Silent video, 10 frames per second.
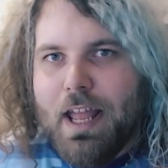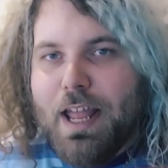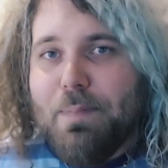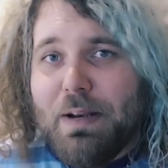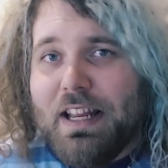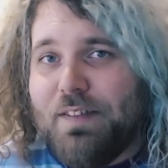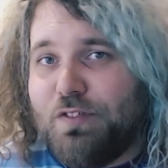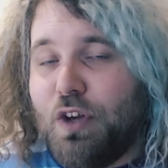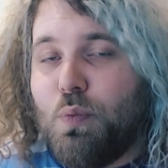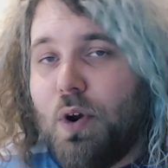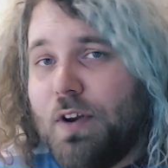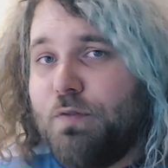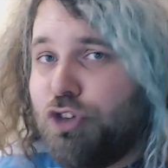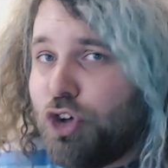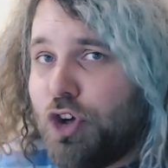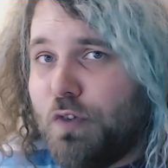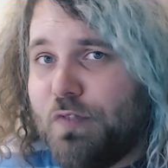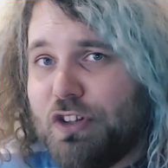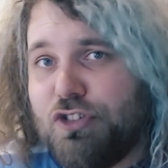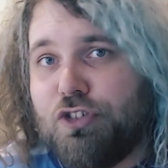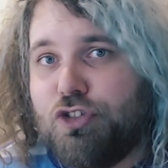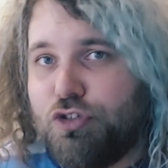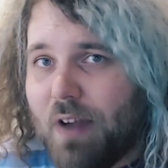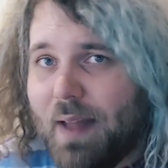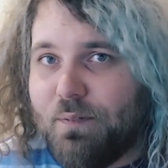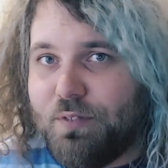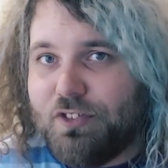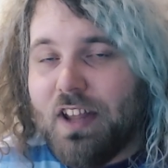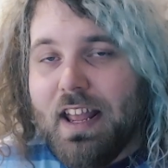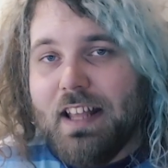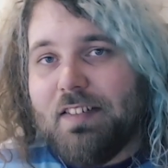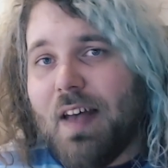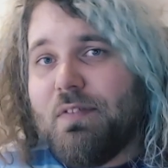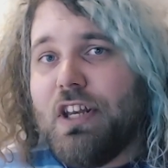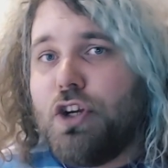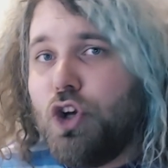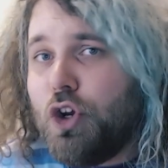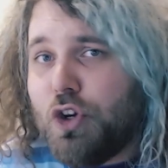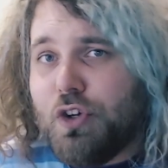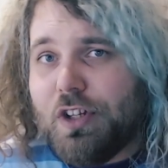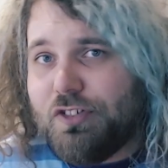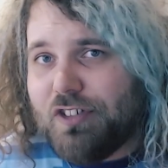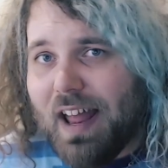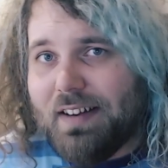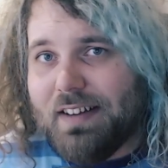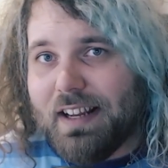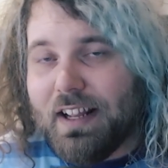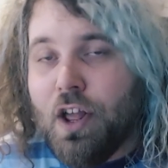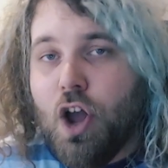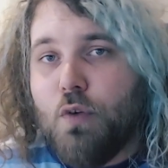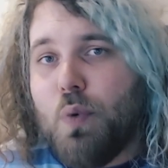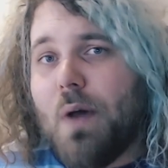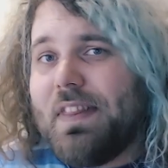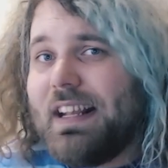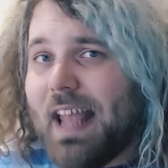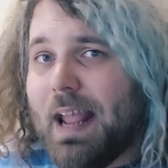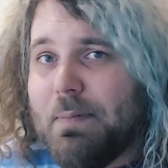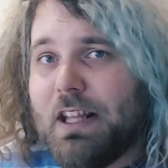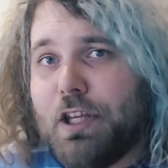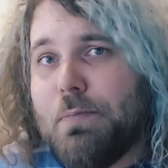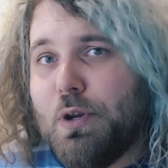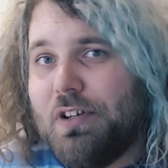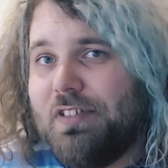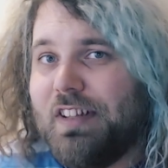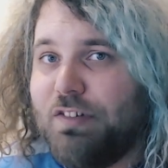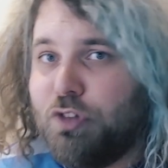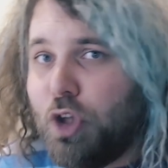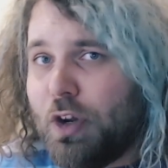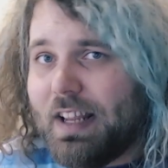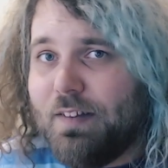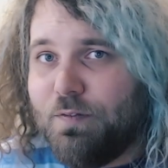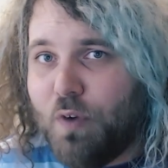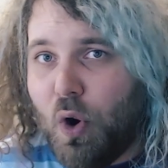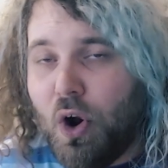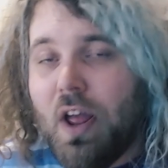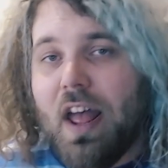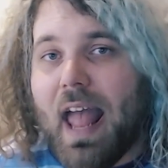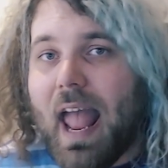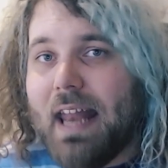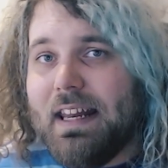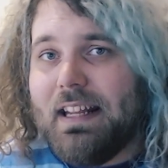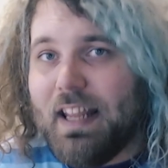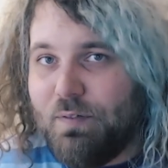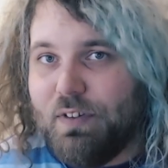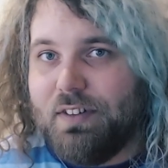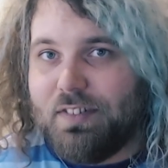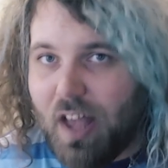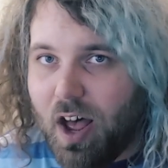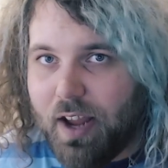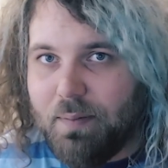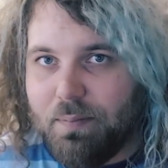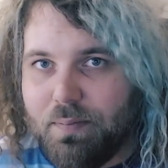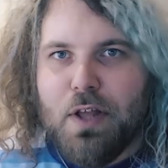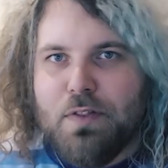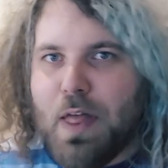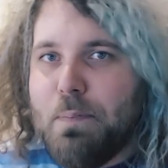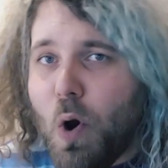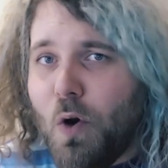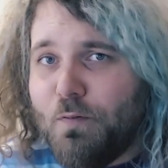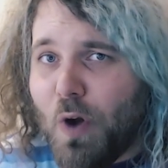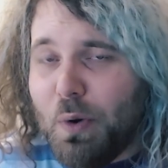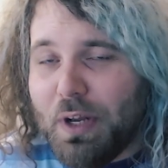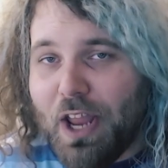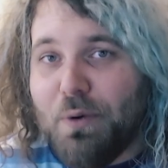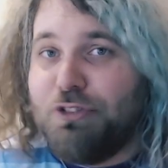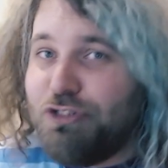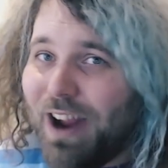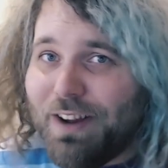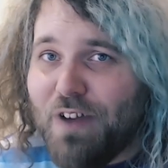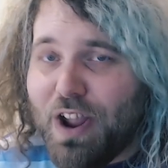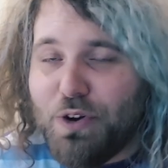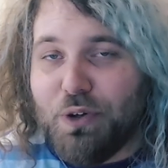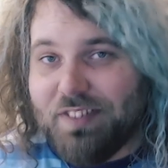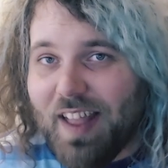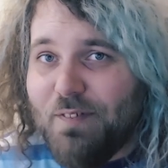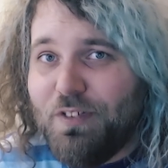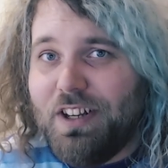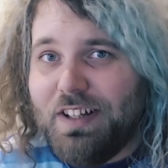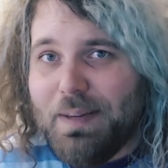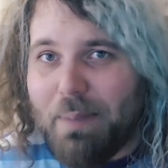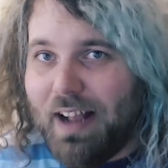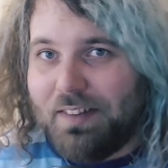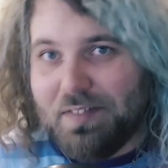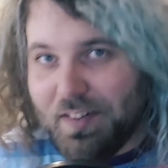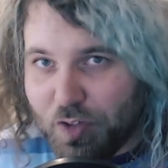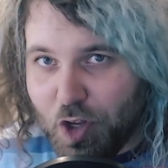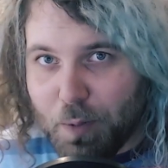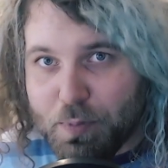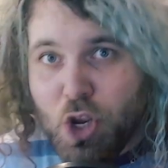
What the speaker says: He believes that one of Chucklefish's strengths is having a good understanding of what the gaming community is looking for at any given time. Their portfolio and track record definitely backs this up,